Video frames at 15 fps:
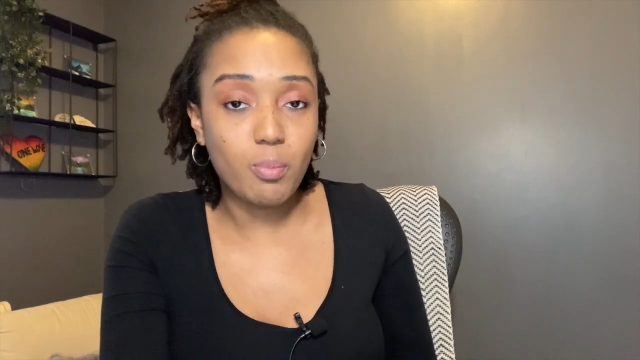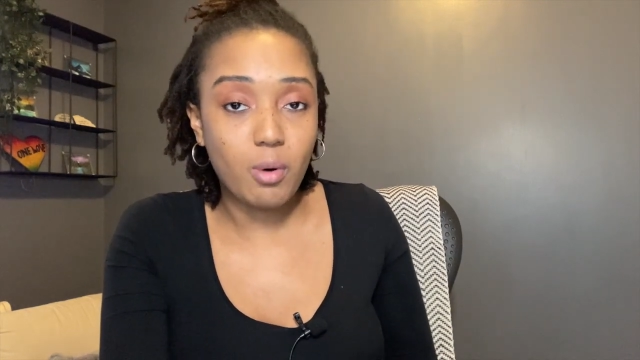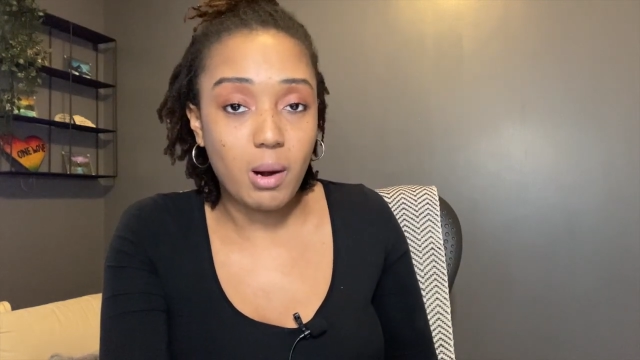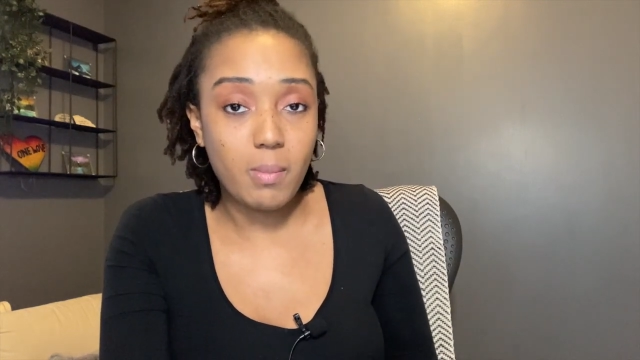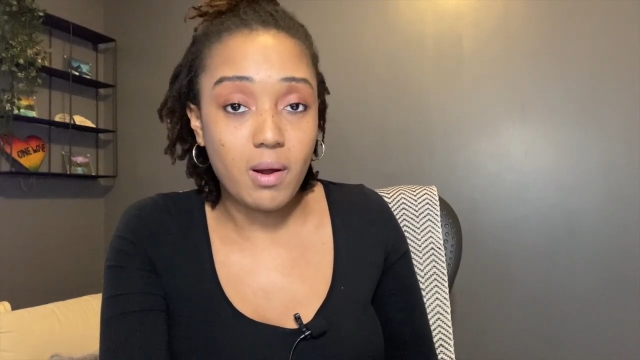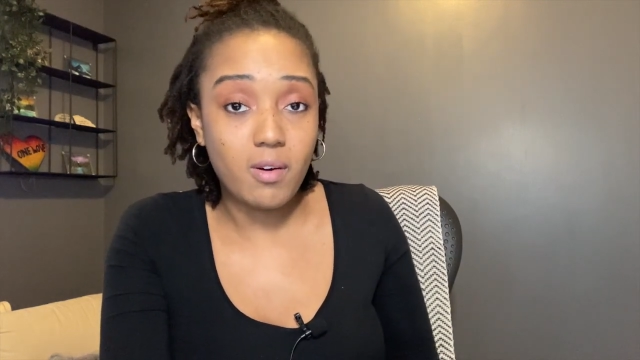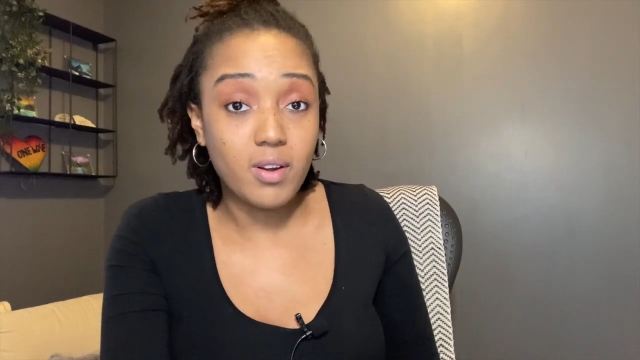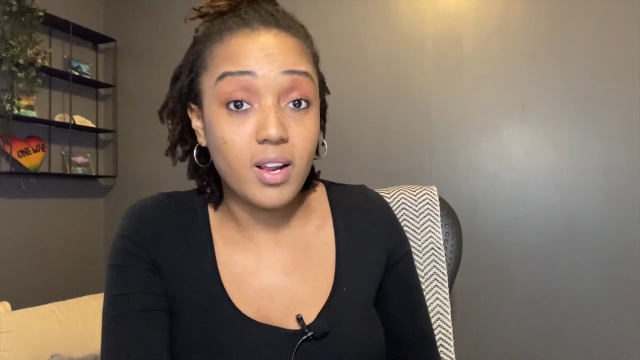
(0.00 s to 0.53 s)

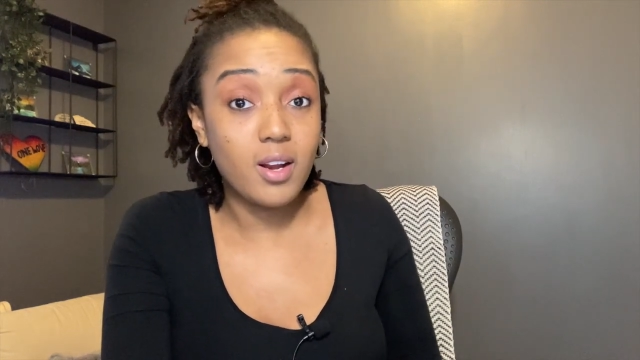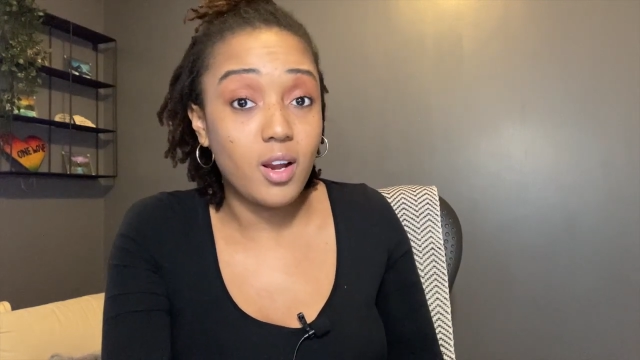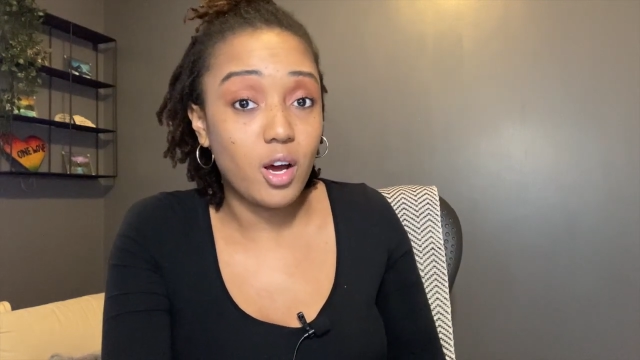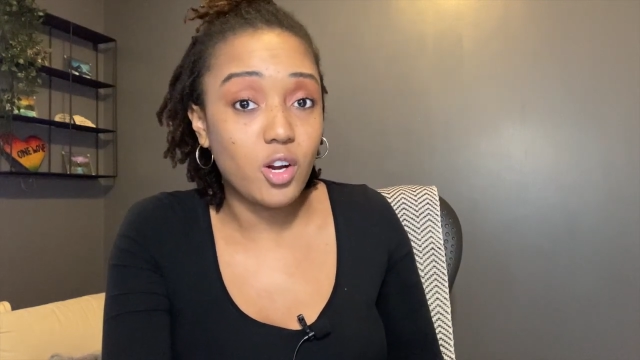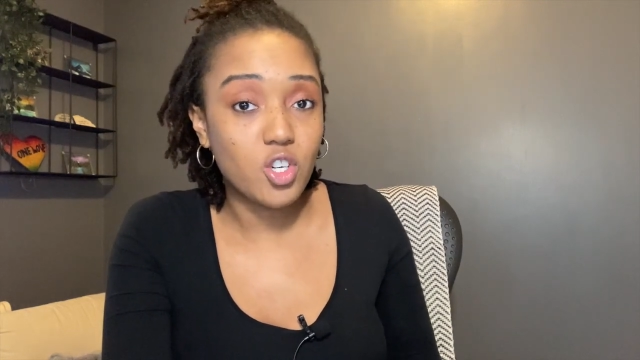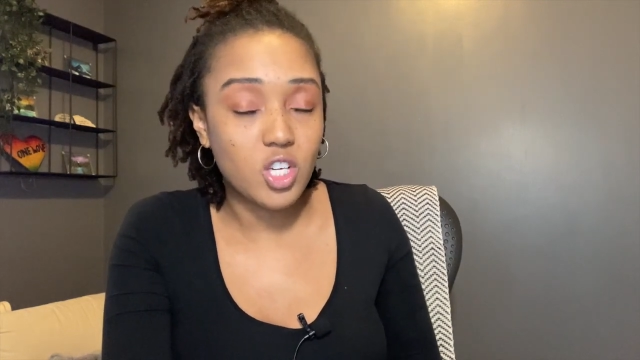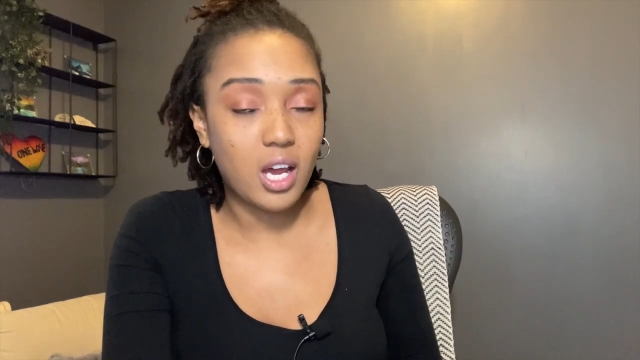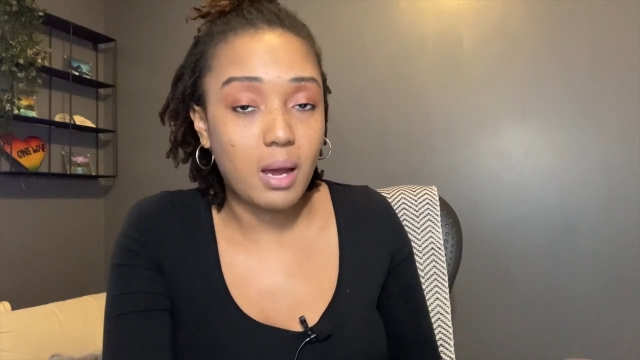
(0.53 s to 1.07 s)
primarily
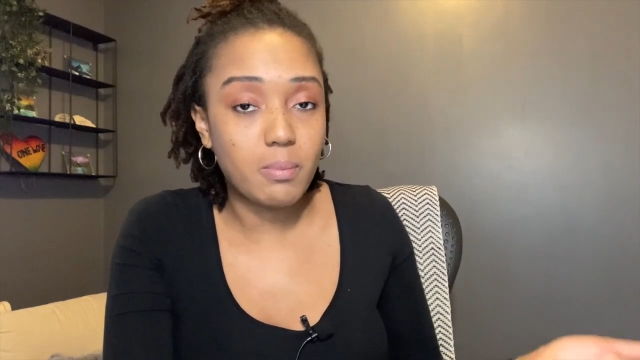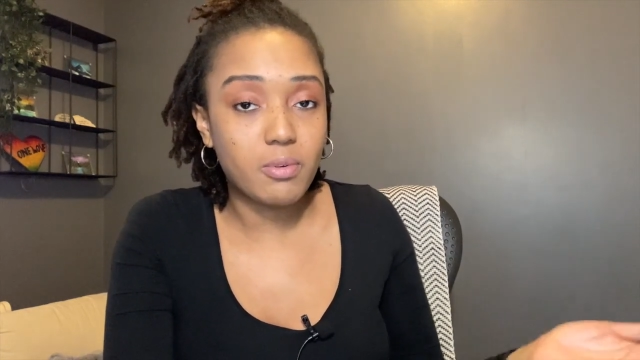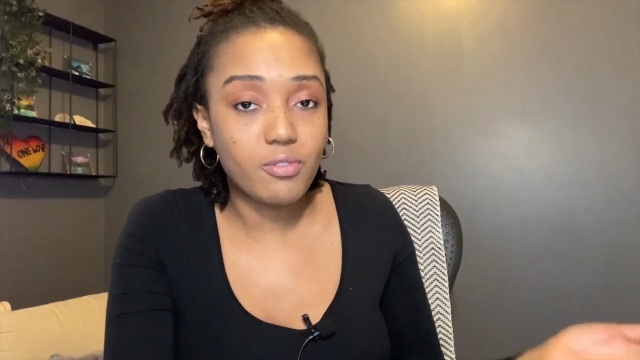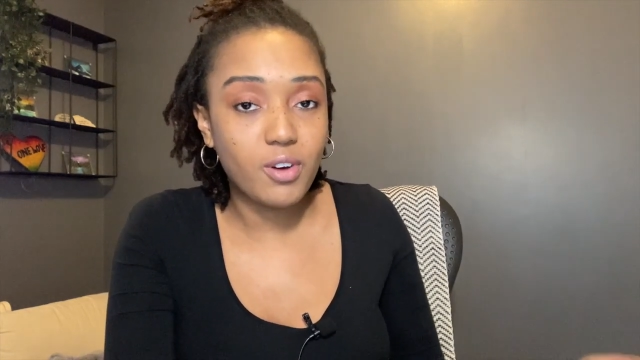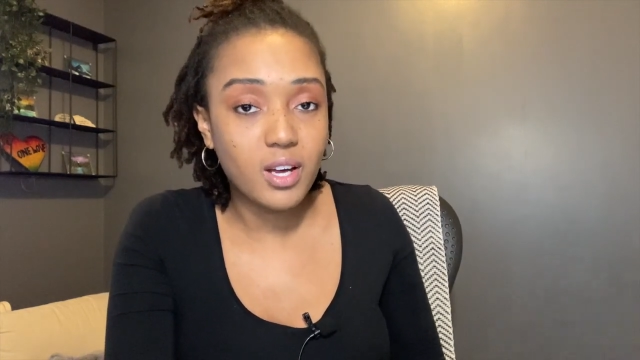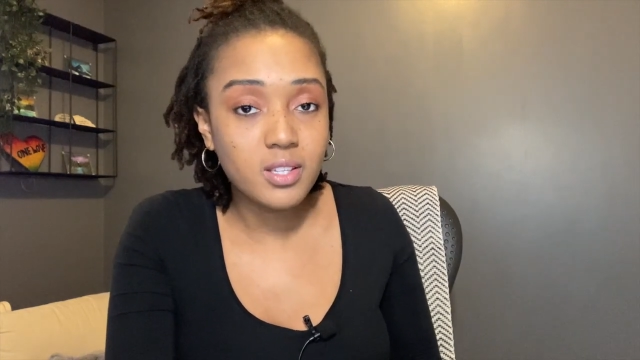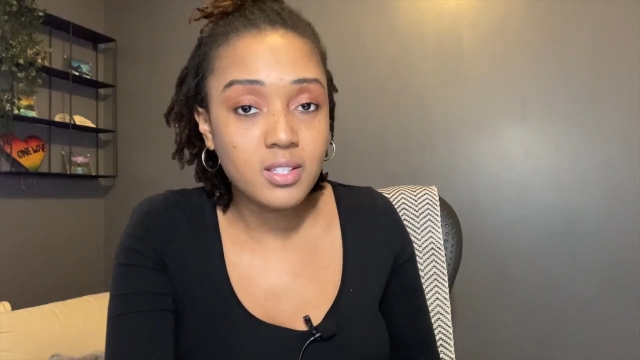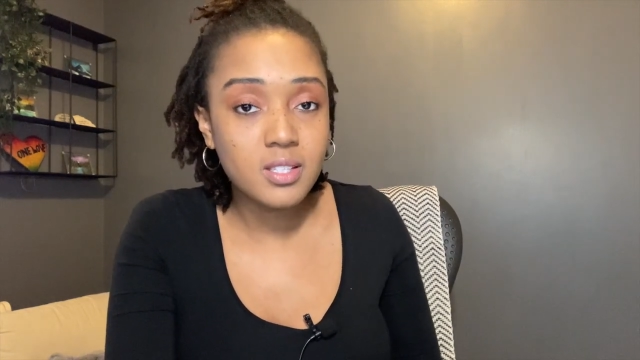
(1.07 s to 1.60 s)
large capped
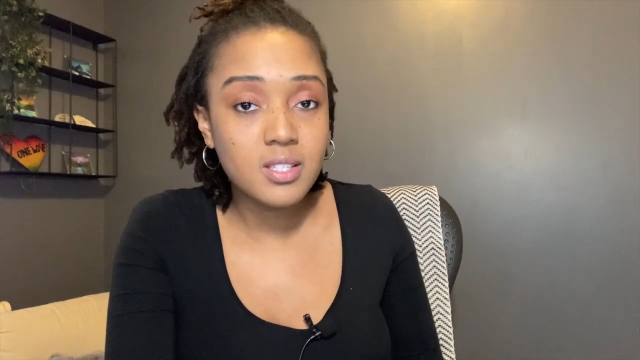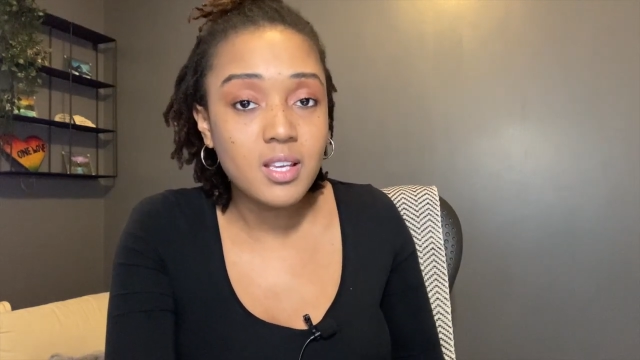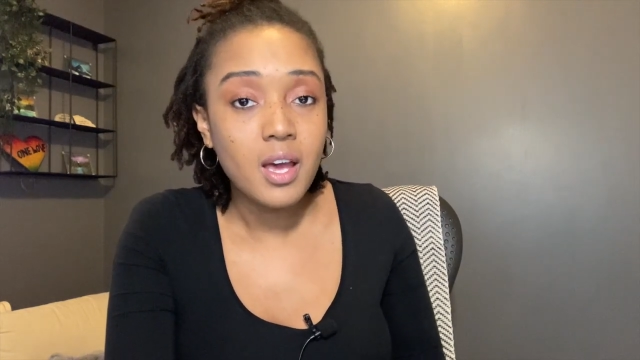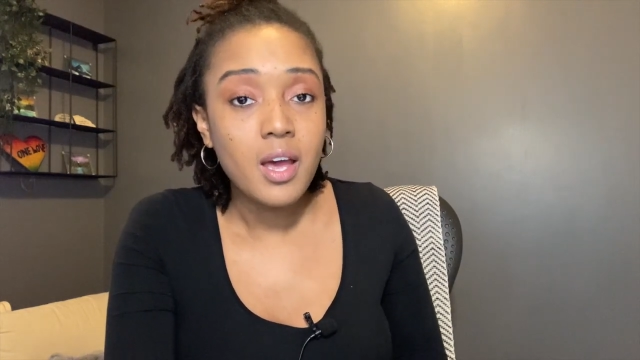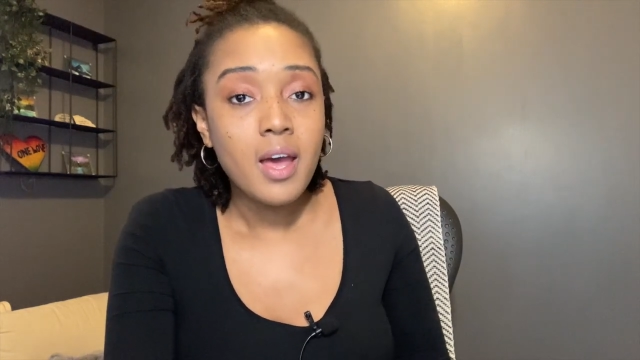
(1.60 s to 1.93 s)
funds.